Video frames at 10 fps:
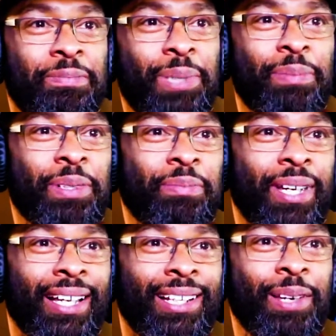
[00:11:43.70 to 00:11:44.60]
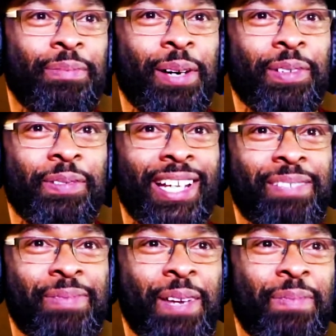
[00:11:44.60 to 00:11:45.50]
Bumpy man, look at Bumpy man. This
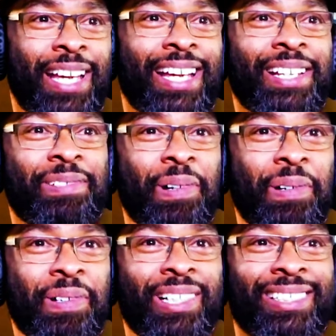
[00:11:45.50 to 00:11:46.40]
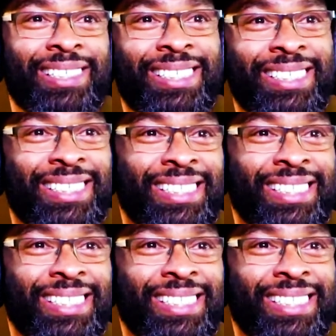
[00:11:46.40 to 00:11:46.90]
man playing this role, cuz.